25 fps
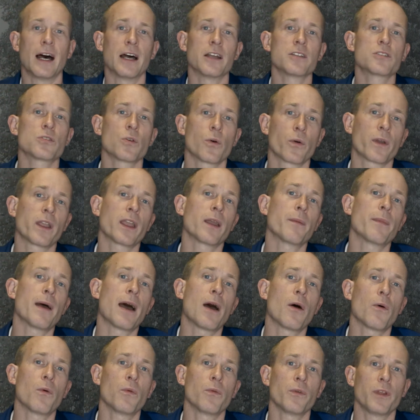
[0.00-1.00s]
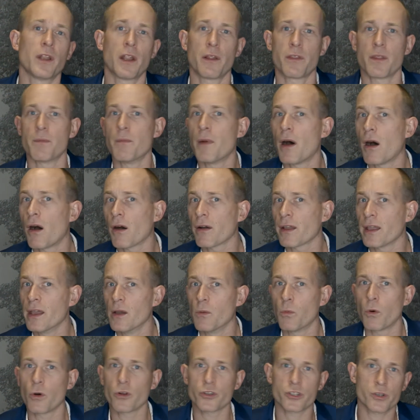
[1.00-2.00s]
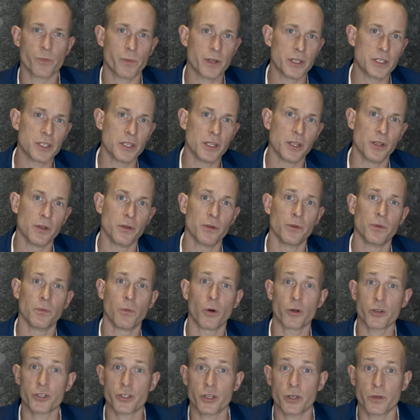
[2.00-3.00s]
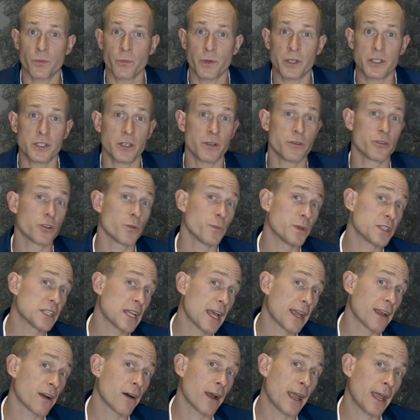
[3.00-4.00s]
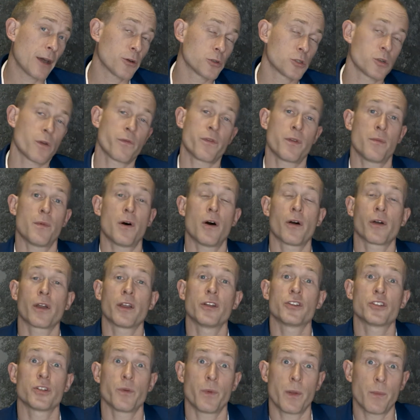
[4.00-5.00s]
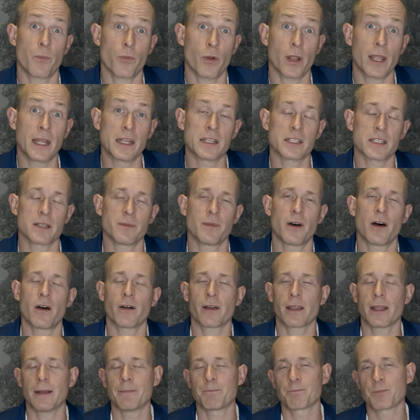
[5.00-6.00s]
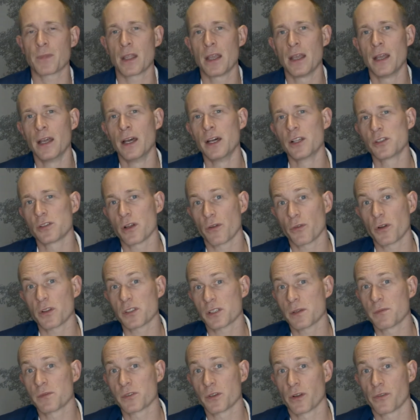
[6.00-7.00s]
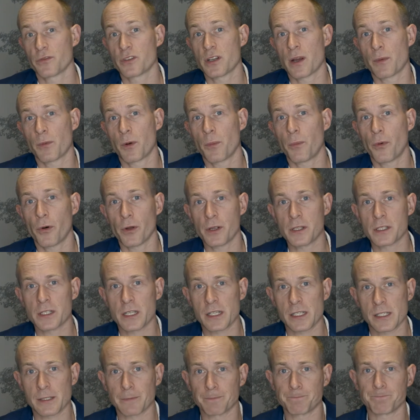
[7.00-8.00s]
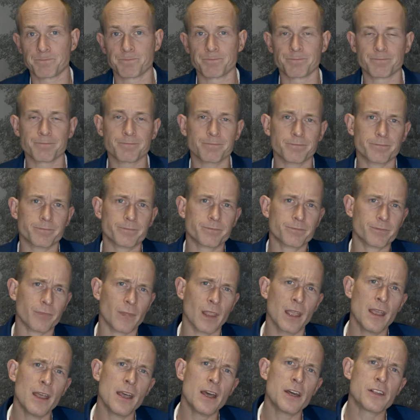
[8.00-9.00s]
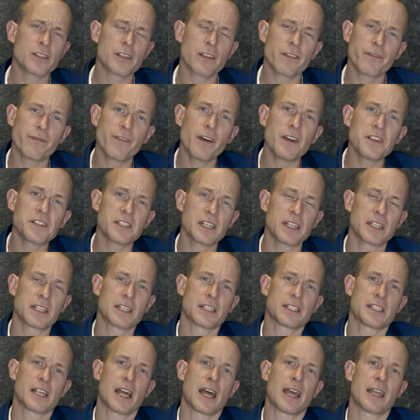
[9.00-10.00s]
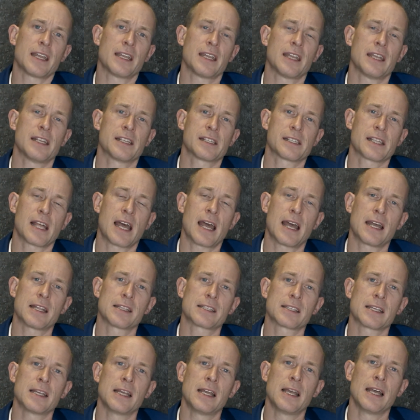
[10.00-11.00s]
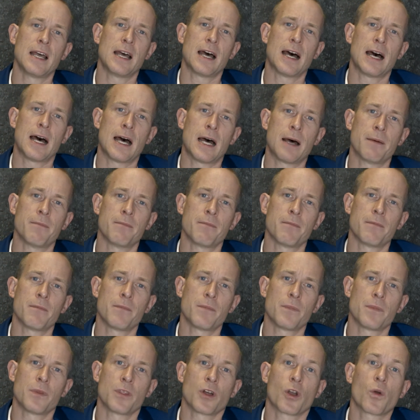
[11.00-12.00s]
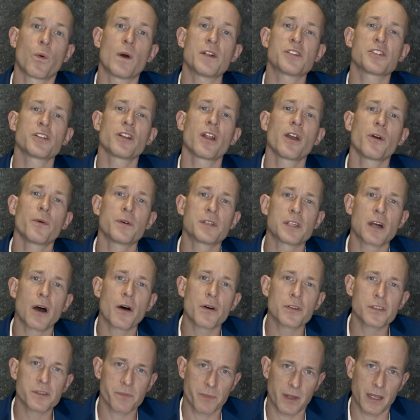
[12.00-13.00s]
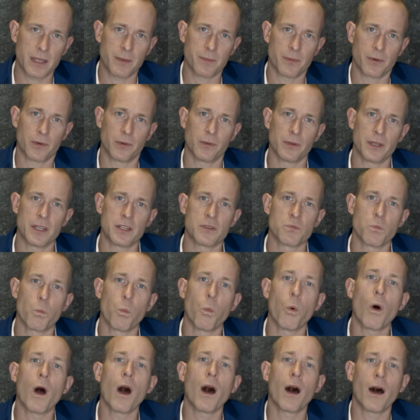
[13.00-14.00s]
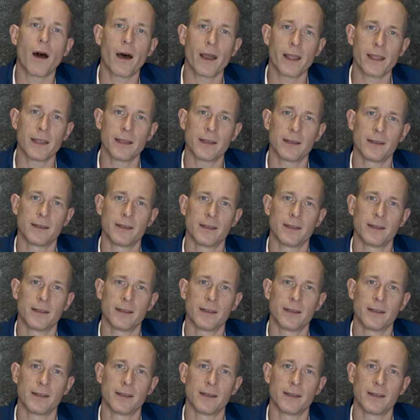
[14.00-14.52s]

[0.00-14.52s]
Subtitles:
talking about the market, what should we do, what shouldn't we do, should we take our house off the market, should we bring it to the market. So I've got some sort of general pointers. So the first thing to say is that the question I always ask people is, why